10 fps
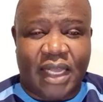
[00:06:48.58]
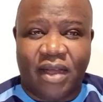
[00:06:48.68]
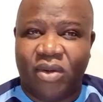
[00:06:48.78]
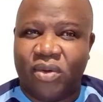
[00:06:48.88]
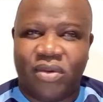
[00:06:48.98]

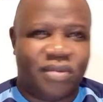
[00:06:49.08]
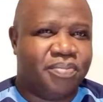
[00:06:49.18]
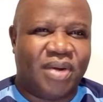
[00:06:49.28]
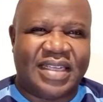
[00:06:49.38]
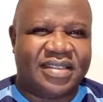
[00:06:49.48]
Oh,
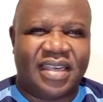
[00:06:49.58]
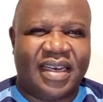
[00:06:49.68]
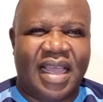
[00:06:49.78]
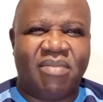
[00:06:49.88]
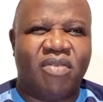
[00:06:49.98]
praise the
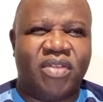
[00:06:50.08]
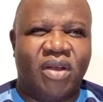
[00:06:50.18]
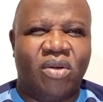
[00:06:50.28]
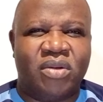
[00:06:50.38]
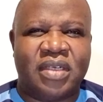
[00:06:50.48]
name of the
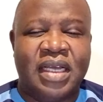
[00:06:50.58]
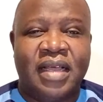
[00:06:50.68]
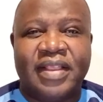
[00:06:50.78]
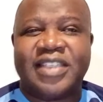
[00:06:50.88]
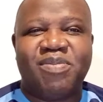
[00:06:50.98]
Lord.
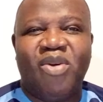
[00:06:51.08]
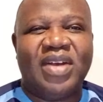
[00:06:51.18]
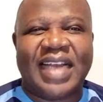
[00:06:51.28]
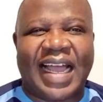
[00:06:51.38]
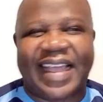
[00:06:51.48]
This
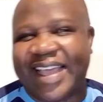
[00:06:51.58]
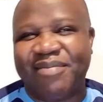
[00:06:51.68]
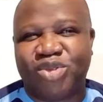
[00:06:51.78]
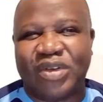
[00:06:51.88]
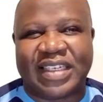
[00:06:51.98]
morning I
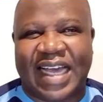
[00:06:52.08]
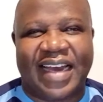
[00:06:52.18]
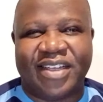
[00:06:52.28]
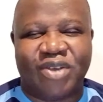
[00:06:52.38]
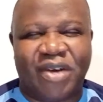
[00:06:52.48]
came to
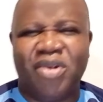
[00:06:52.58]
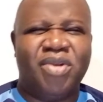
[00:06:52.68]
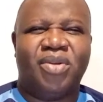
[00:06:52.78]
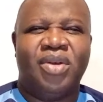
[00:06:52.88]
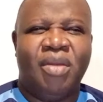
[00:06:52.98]
encourage you. I don't
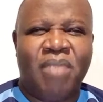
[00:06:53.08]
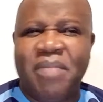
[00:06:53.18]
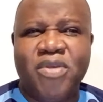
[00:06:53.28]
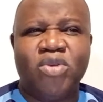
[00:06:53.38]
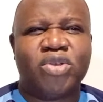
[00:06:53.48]
know.
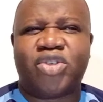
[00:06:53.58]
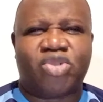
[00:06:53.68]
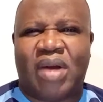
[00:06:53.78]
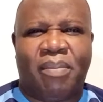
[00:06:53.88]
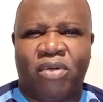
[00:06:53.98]
Maybe you were
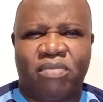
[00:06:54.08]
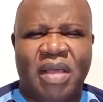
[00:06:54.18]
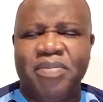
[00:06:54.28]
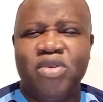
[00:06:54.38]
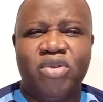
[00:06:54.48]
troubled.
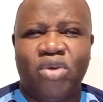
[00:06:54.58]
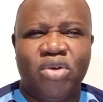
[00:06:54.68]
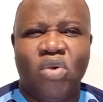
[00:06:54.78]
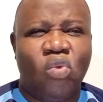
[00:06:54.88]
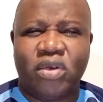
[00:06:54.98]
Maybe you don't
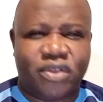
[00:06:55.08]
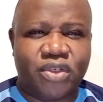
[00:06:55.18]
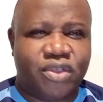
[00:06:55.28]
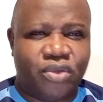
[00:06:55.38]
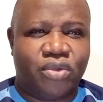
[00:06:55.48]
know what to
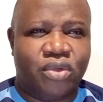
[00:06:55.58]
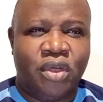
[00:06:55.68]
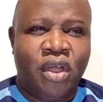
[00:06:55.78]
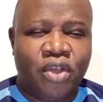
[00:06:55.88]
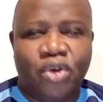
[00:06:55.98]
do.
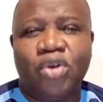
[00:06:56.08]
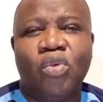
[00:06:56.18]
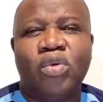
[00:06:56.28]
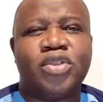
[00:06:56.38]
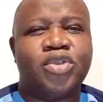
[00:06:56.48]
You don't know
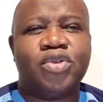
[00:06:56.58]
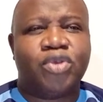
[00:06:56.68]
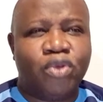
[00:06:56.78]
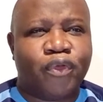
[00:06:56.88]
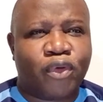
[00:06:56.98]
what to
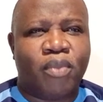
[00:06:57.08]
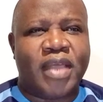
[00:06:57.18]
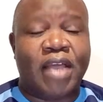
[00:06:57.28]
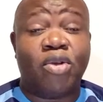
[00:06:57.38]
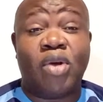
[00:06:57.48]
do from
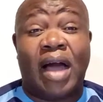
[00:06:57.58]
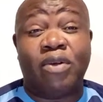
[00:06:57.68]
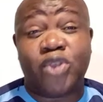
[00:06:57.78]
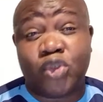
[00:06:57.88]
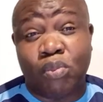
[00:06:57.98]
here. You don't know
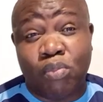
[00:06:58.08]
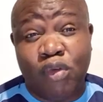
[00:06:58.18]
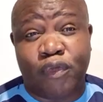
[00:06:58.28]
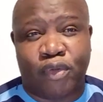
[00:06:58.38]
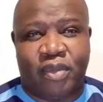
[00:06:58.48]
how to
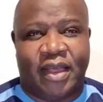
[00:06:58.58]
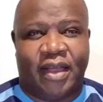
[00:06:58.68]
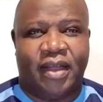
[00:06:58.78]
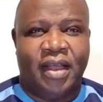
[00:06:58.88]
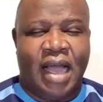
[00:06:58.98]
move from
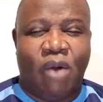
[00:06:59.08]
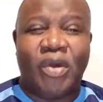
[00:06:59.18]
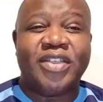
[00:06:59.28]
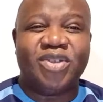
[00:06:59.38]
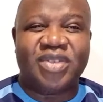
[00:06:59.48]
here. I
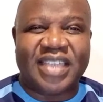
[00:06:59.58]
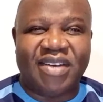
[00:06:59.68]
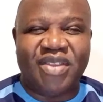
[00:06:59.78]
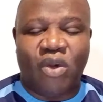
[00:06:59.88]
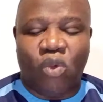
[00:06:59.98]
want to tell
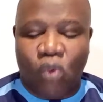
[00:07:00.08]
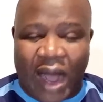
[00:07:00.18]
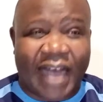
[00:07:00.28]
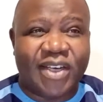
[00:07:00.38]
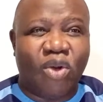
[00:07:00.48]
you the
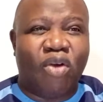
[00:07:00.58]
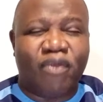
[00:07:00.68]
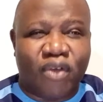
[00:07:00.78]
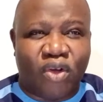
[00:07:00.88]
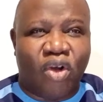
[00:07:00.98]
word
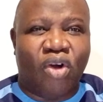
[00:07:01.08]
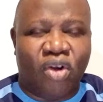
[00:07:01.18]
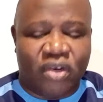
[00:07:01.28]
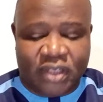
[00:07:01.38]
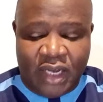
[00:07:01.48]
of
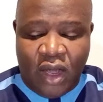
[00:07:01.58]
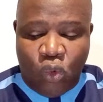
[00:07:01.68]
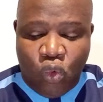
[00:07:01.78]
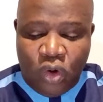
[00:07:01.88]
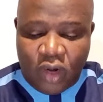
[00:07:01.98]
God
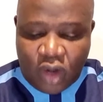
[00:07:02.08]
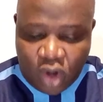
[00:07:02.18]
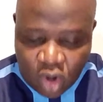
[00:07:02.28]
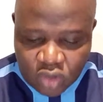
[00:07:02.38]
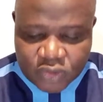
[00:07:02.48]
will
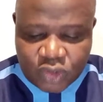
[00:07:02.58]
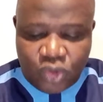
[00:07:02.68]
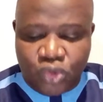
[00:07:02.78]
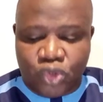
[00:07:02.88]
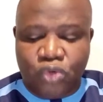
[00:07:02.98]
cause
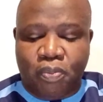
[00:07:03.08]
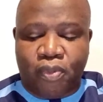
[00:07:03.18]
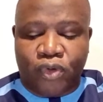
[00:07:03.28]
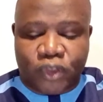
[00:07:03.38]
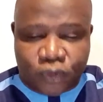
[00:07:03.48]
you to
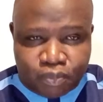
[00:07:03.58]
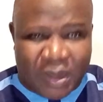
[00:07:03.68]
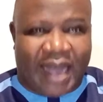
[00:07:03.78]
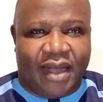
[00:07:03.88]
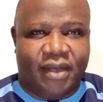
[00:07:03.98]
prosper.